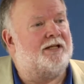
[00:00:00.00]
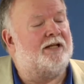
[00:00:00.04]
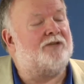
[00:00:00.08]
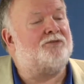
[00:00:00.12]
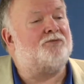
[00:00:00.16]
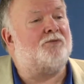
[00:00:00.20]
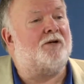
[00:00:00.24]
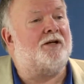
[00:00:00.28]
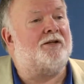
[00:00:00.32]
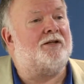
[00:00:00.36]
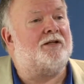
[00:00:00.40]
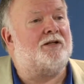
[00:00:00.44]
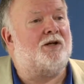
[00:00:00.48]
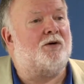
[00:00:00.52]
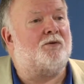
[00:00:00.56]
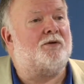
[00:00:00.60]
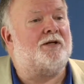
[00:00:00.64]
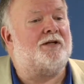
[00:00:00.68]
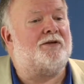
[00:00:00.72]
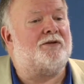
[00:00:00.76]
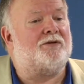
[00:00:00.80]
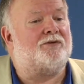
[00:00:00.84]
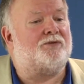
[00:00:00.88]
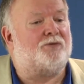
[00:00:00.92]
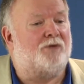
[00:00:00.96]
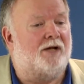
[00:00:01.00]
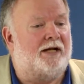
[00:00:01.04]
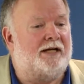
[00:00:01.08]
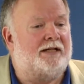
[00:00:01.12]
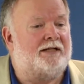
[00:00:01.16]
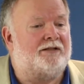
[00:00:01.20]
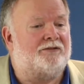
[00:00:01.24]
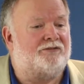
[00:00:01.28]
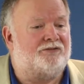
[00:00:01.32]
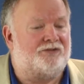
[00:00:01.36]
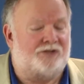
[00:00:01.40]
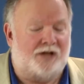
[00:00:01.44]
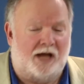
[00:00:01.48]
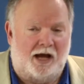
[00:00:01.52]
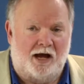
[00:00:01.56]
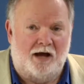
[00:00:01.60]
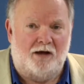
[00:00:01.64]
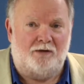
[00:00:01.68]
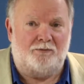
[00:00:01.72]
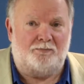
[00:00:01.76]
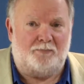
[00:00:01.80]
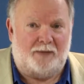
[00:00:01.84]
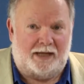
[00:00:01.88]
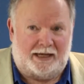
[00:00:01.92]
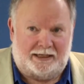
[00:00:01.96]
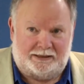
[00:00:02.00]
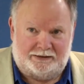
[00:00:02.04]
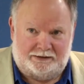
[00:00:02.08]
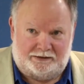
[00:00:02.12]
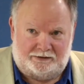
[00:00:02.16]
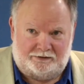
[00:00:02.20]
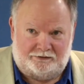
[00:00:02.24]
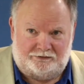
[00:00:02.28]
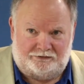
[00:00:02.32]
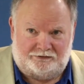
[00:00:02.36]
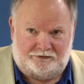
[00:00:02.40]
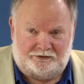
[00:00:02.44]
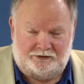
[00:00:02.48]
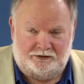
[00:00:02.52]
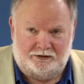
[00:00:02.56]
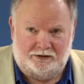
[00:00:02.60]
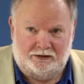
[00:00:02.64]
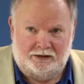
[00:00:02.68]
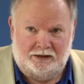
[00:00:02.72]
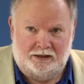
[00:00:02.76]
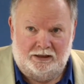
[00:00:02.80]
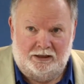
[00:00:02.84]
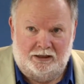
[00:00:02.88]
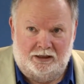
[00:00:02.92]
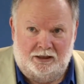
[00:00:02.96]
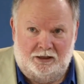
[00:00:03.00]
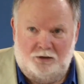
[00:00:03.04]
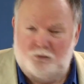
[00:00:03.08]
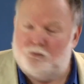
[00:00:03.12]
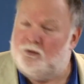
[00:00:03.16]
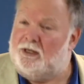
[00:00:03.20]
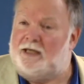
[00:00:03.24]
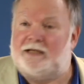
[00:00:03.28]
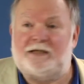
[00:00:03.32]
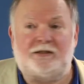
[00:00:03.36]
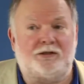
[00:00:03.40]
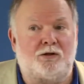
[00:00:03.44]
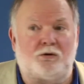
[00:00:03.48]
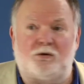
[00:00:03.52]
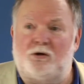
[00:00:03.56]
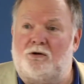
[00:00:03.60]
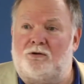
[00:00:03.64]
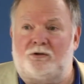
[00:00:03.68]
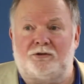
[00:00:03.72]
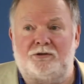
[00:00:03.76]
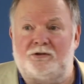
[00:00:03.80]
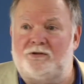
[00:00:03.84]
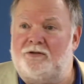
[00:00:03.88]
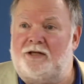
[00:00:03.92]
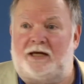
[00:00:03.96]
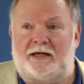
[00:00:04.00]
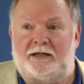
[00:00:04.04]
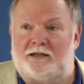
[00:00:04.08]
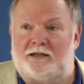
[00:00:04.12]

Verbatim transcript: That's why they're known in the trade as child magnets. Well, they can no longer do that